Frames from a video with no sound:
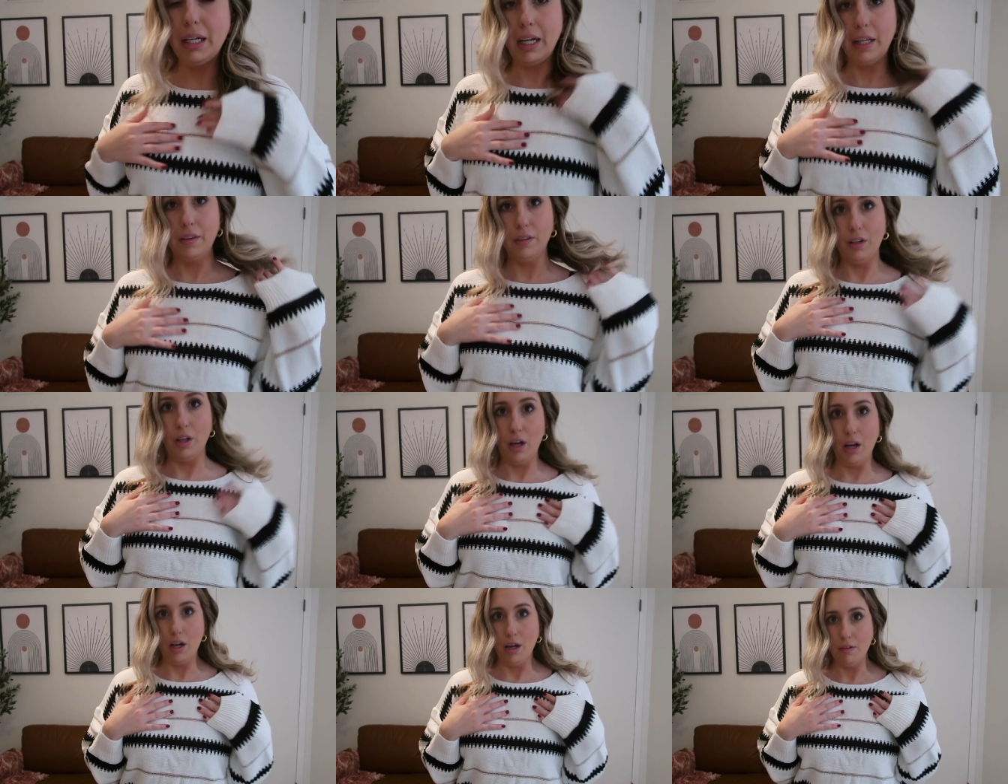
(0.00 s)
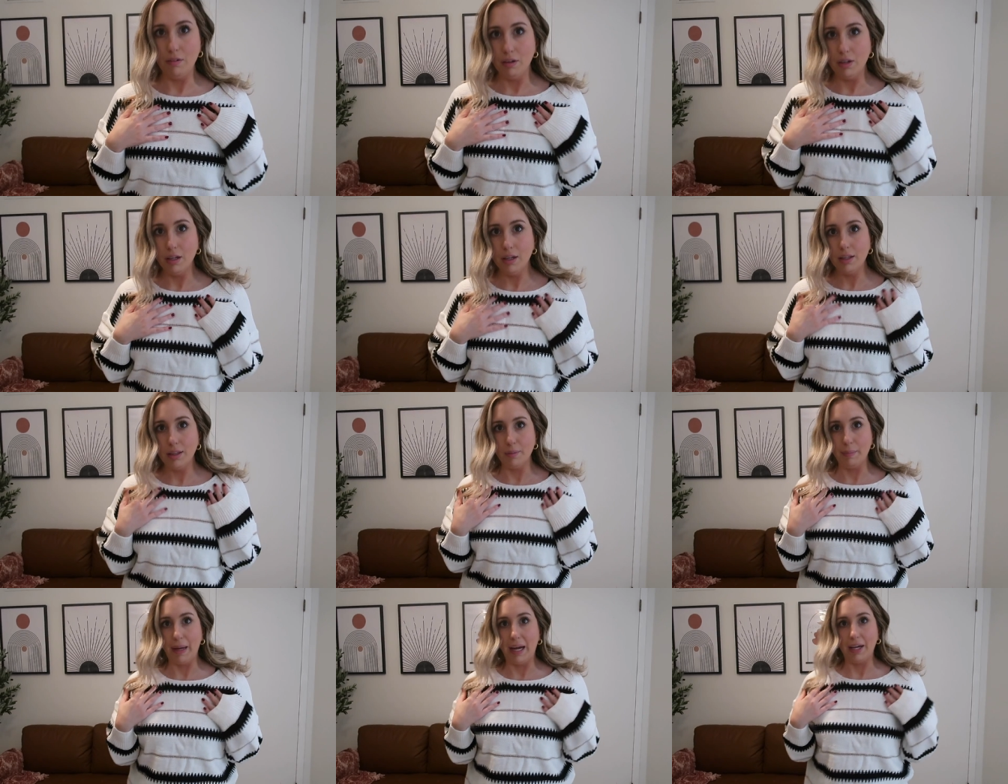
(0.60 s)
and i love
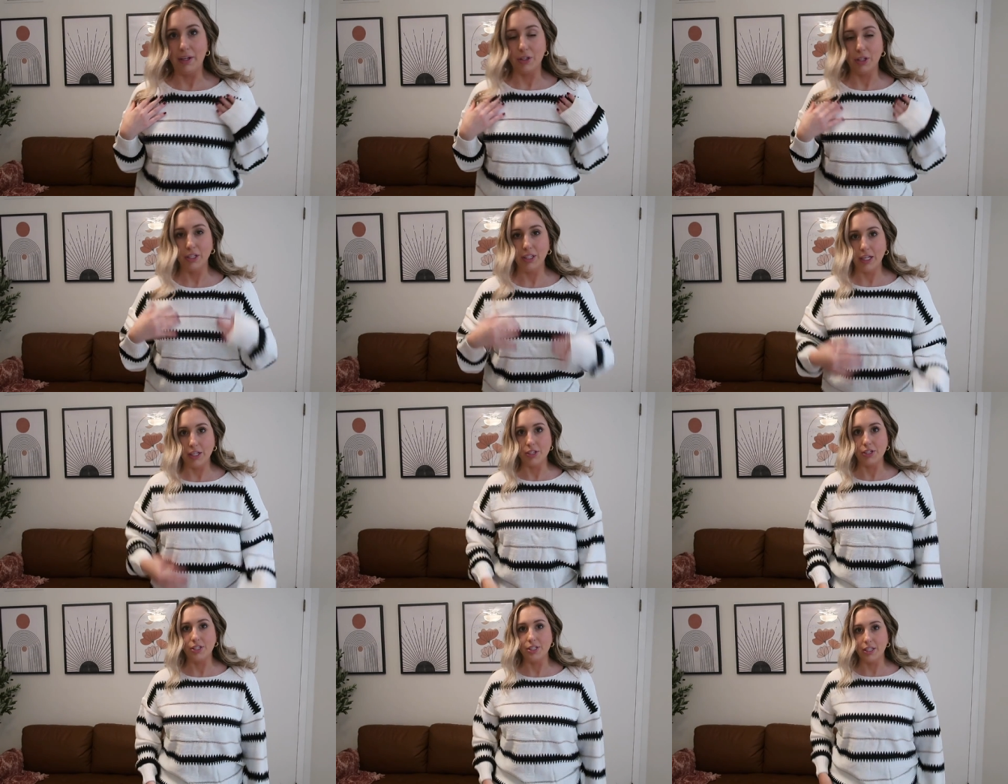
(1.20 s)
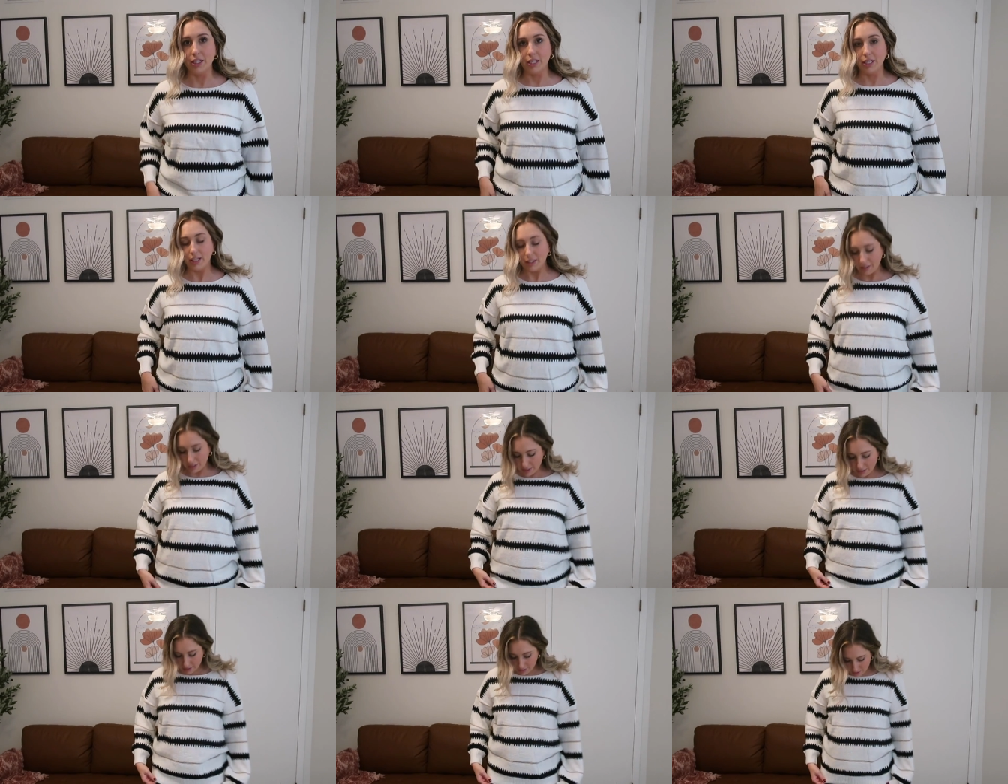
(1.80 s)
the pattern i just think
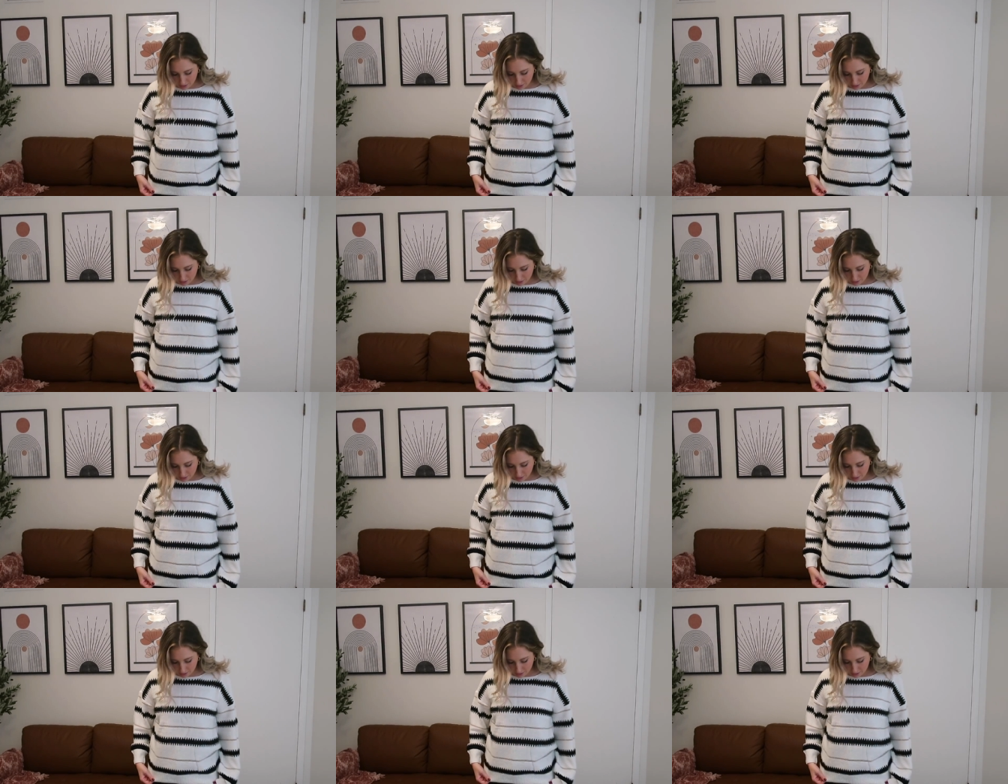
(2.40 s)
this